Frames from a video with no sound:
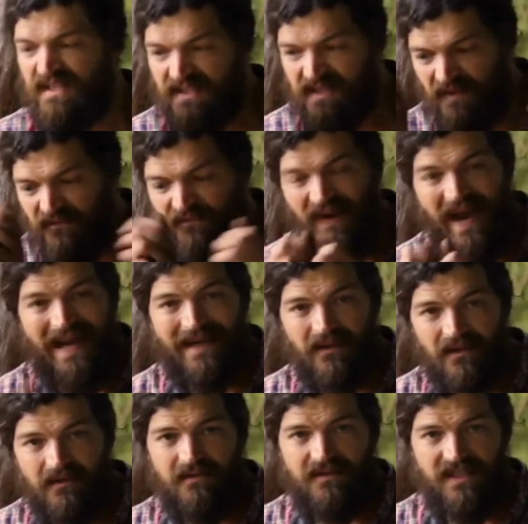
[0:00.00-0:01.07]
The
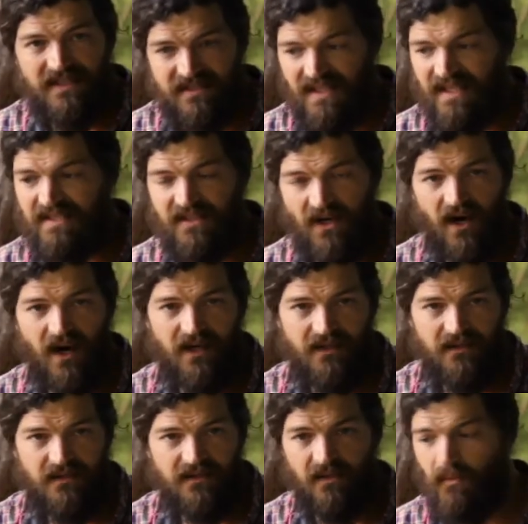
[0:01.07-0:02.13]
finer these things are,
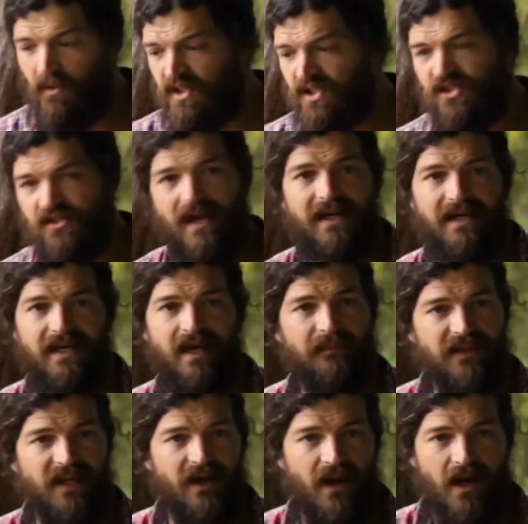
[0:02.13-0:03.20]
the more shredded
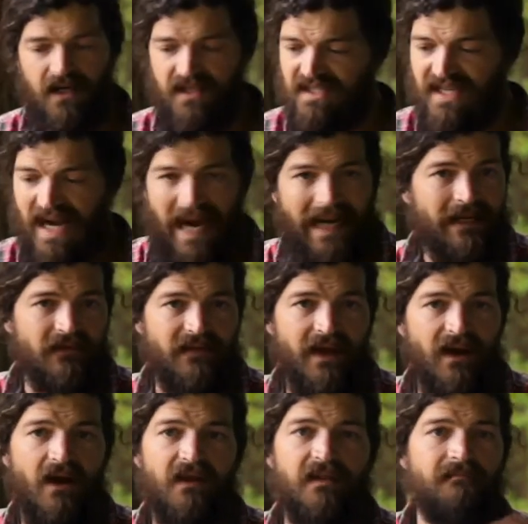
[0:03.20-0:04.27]
up they are, the tinier
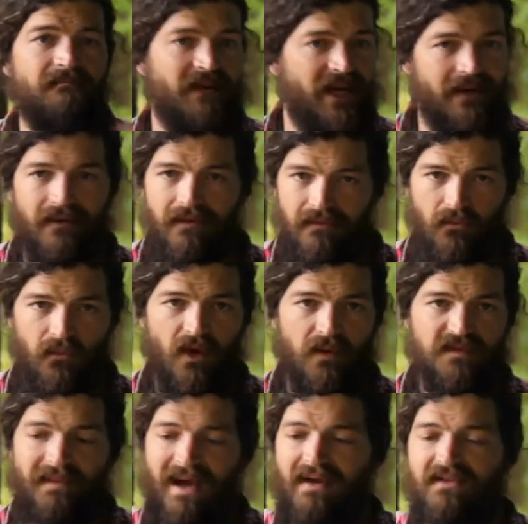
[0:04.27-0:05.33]
they are, the better.
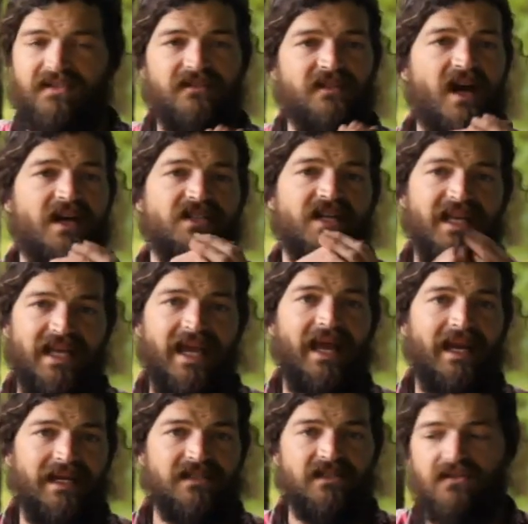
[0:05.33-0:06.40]
Worms' mouths are not
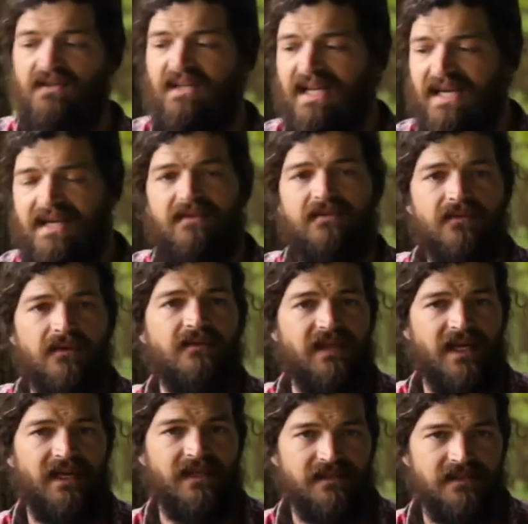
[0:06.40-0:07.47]
gigantic, so they're going to eat through
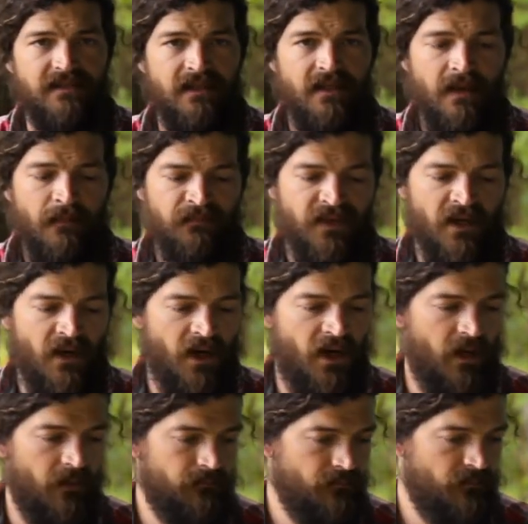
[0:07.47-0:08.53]
things.
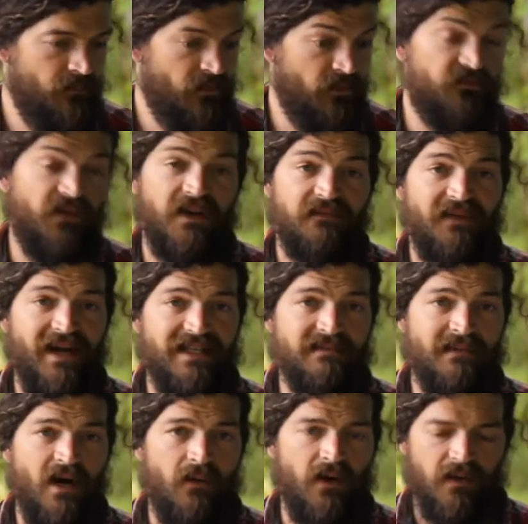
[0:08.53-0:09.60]
Fun fact
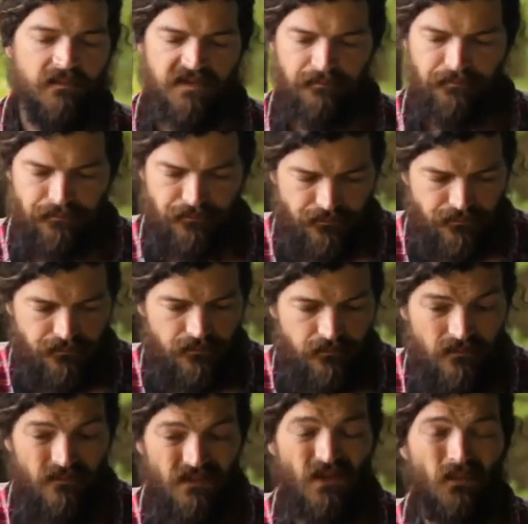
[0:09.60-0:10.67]
about worms.
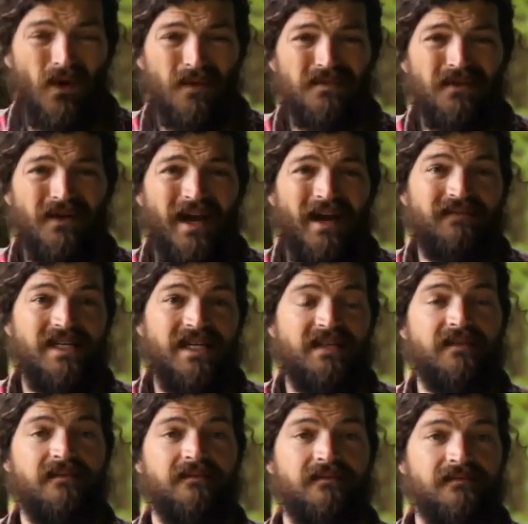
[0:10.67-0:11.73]
Worms do not have teeth.